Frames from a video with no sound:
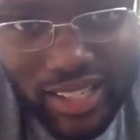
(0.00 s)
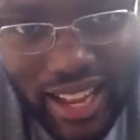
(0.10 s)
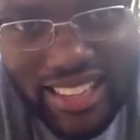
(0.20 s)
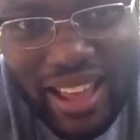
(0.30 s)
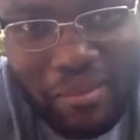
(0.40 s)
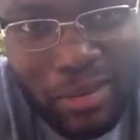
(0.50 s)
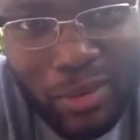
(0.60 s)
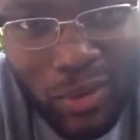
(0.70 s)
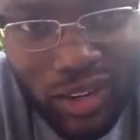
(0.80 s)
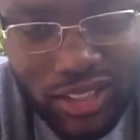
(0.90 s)
Not that many
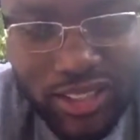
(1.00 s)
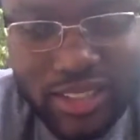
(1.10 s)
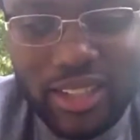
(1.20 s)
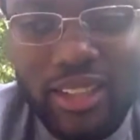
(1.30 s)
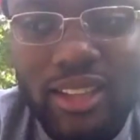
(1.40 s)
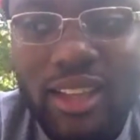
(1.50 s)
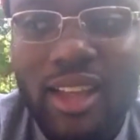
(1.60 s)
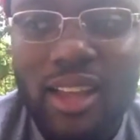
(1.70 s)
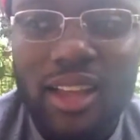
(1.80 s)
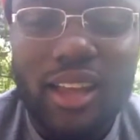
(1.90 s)
people wear 13.
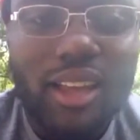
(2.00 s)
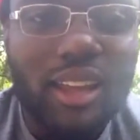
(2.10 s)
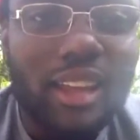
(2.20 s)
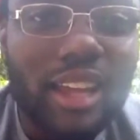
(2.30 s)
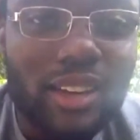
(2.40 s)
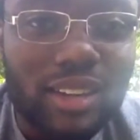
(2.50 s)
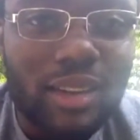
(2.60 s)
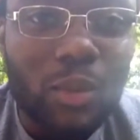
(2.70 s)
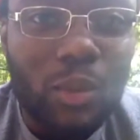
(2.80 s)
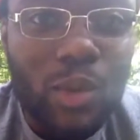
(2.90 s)
Literally,
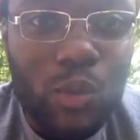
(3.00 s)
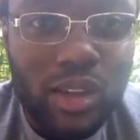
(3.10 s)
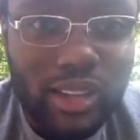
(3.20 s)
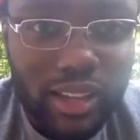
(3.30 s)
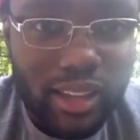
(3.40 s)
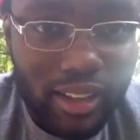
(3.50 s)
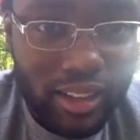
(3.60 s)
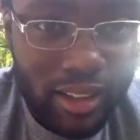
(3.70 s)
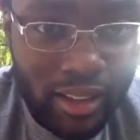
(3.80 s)
when we went there,